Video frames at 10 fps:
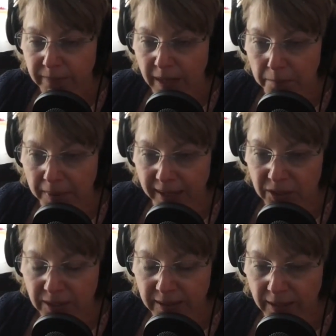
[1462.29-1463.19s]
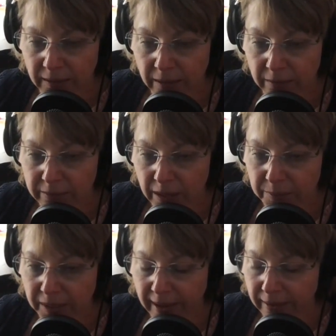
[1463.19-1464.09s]
Imagining that love
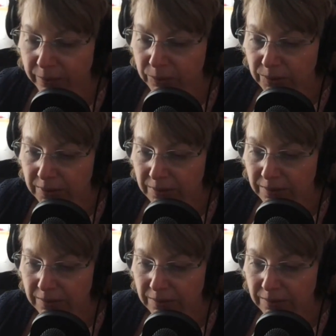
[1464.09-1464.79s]
coming out